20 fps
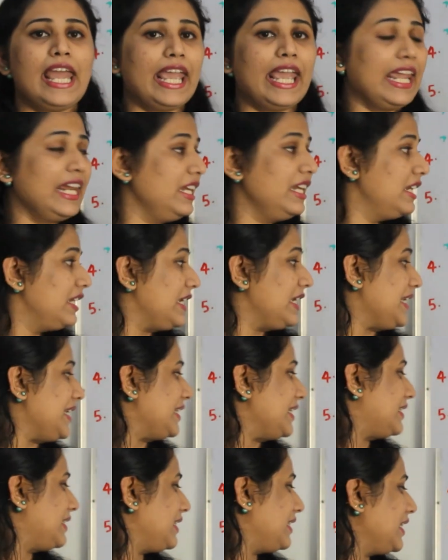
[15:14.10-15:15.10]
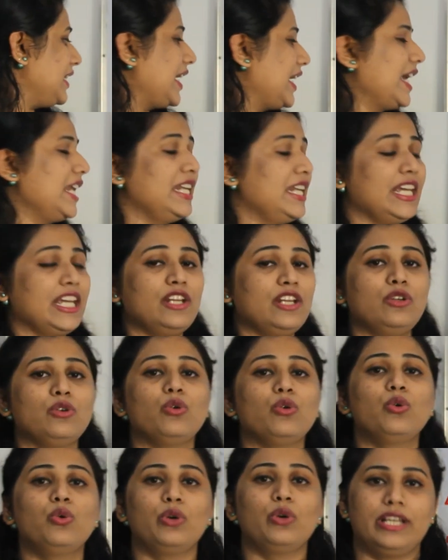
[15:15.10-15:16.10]
NEC and
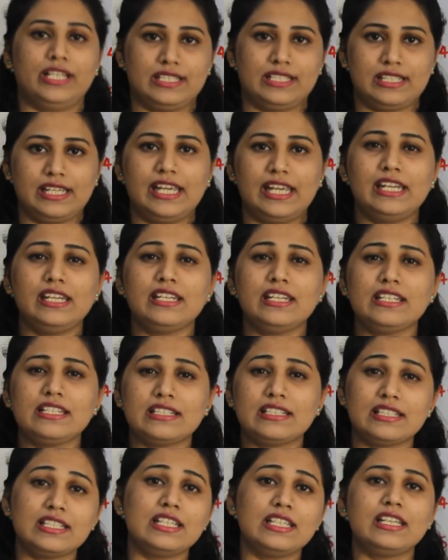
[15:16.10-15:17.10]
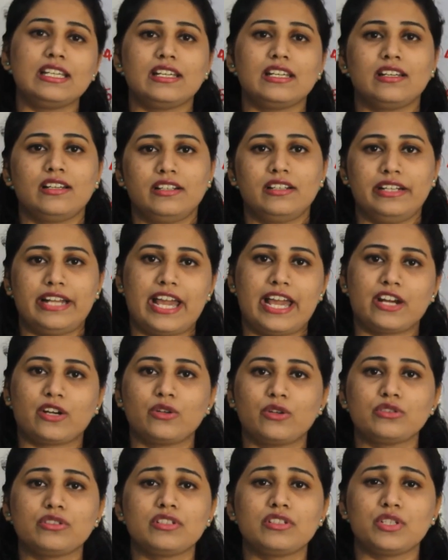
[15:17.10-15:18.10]
NOS. NEC
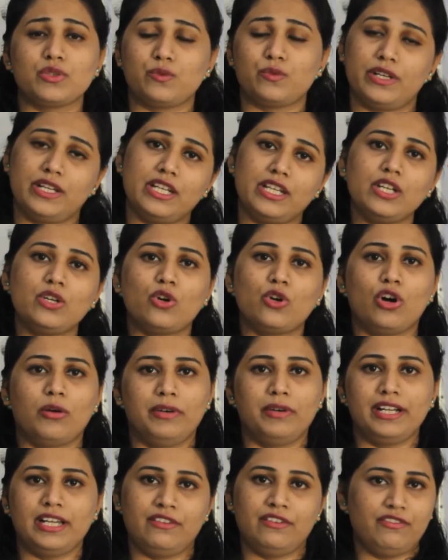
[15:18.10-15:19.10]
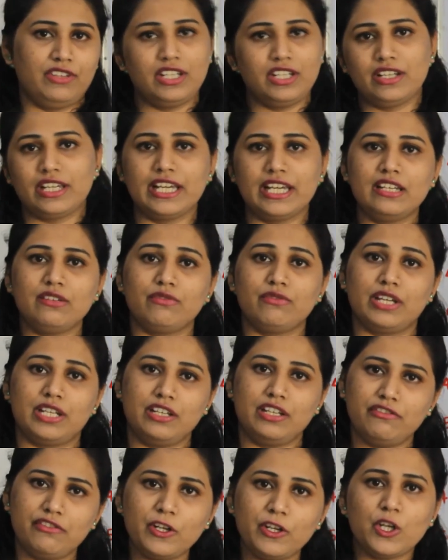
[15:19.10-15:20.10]
diagnosis is very common and we get
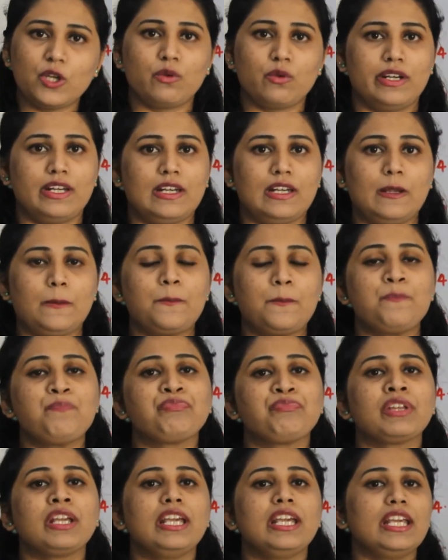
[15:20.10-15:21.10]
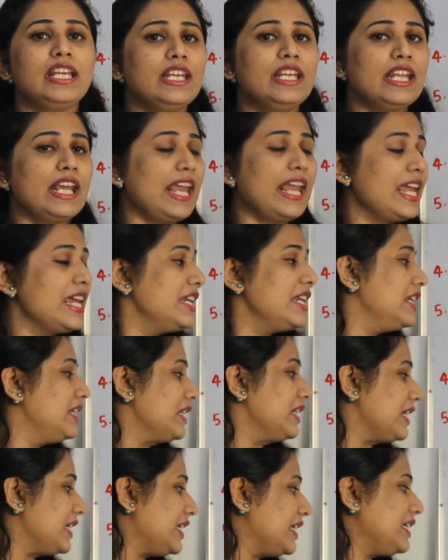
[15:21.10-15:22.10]
very frequently. In
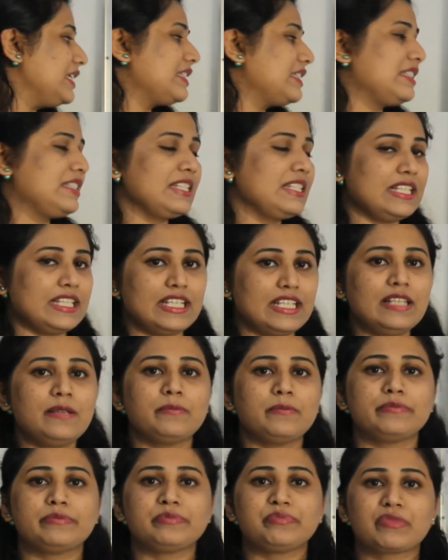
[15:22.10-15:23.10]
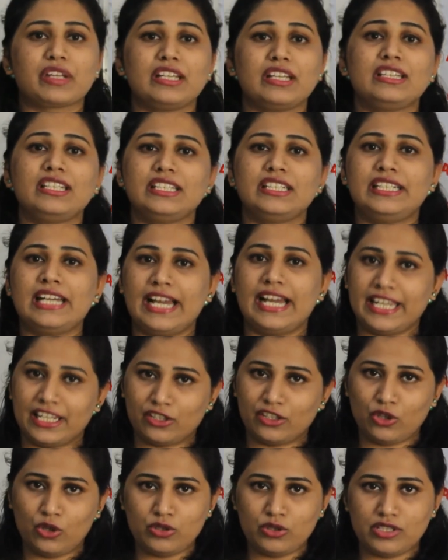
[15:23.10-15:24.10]
NEC, the
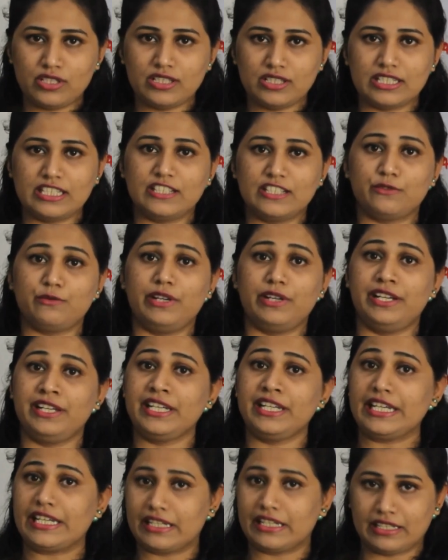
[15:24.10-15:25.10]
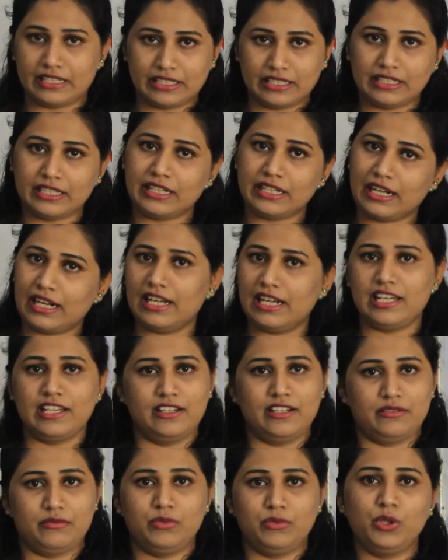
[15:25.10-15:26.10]
diagnosis is very
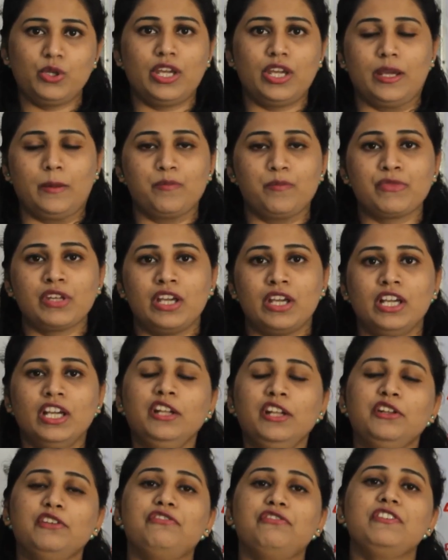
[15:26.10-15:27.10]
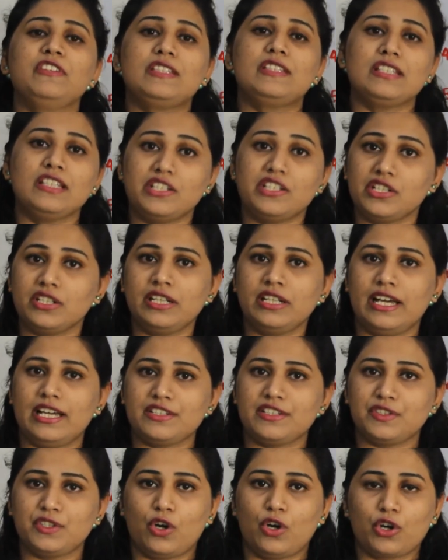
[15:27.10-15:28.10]
clear. Okay, the physician
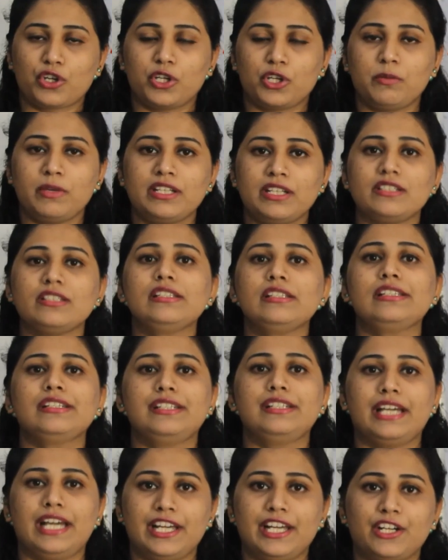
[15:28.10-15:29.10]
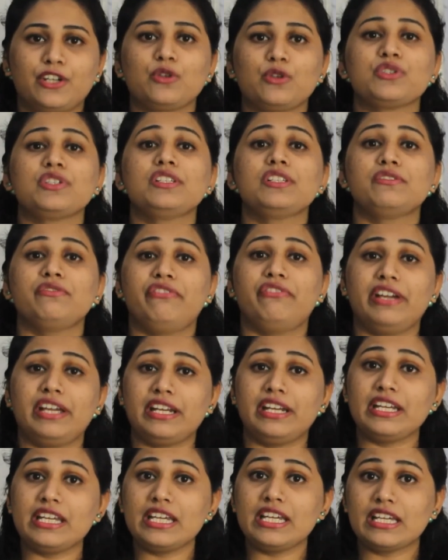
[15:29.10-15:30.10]
has documented the diagnosis
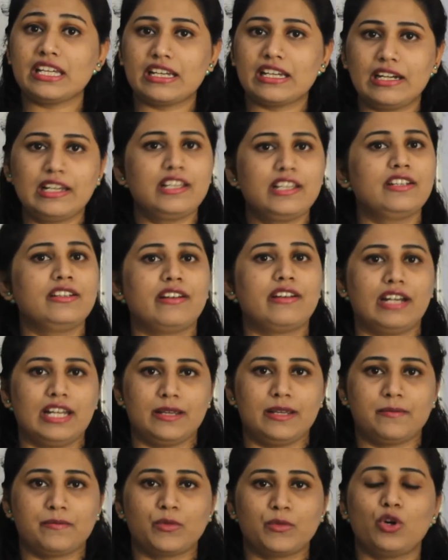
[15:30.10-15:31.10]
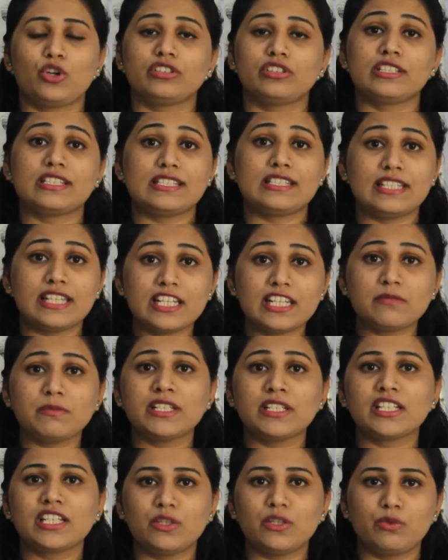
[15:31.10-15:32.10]
very clearly, or the
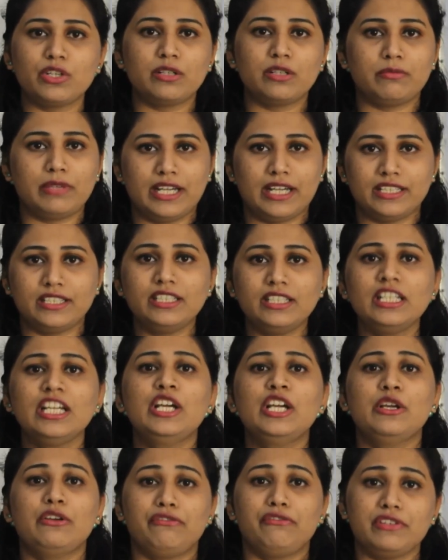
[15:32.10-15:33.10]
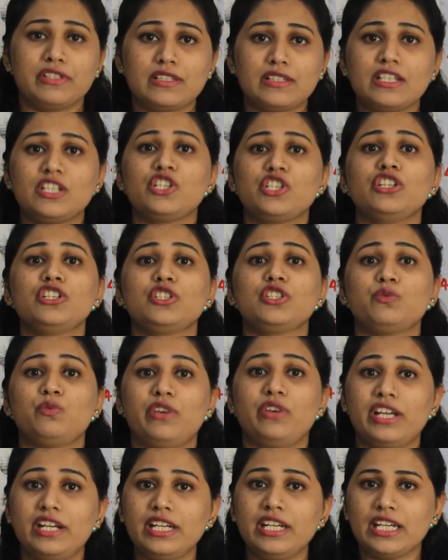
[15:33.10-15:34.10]
statement given by the physician is
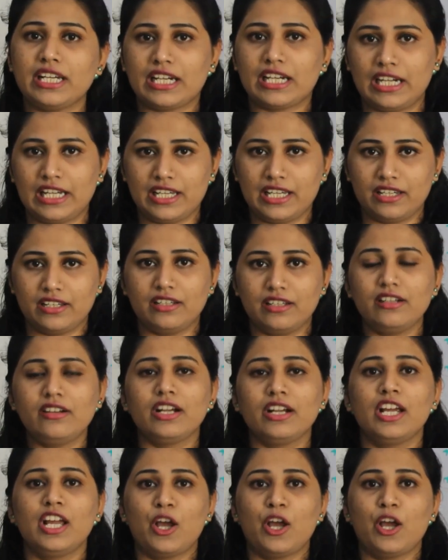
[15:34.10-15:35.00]
very clear,